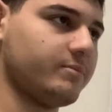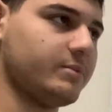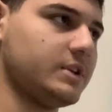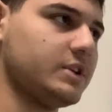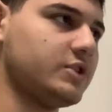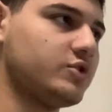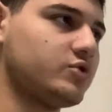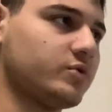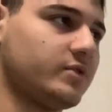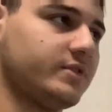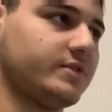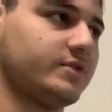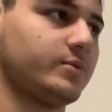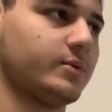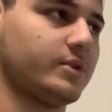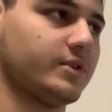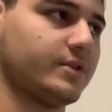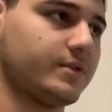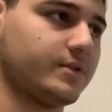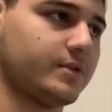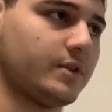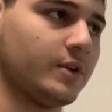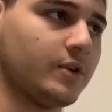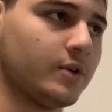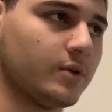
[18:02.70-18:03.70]
each one's worth
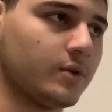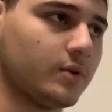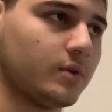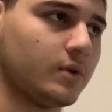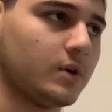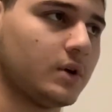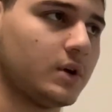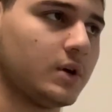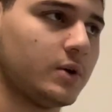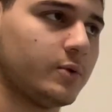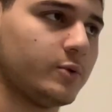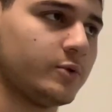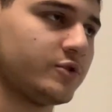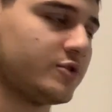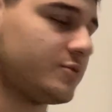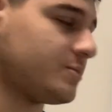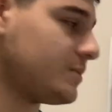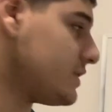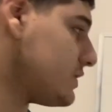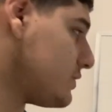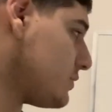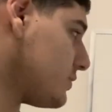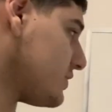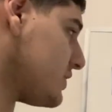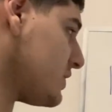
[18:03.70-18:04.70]
2, which means
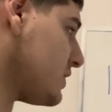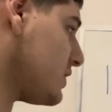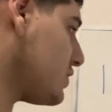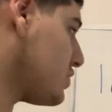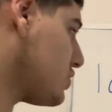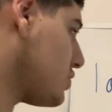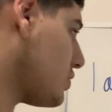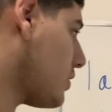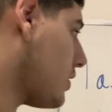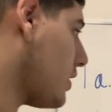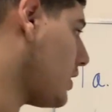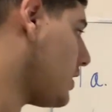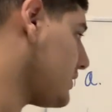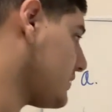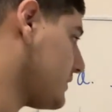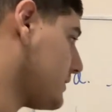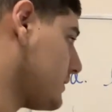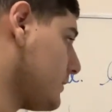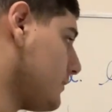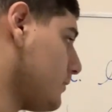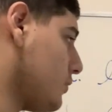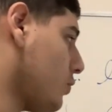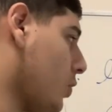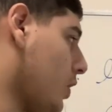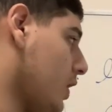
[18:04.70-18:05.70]
there was an initial cost
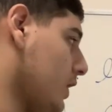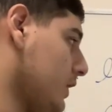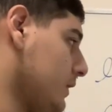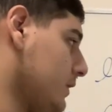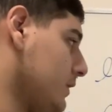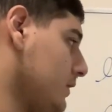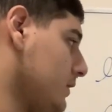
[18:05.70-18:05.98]
of 1.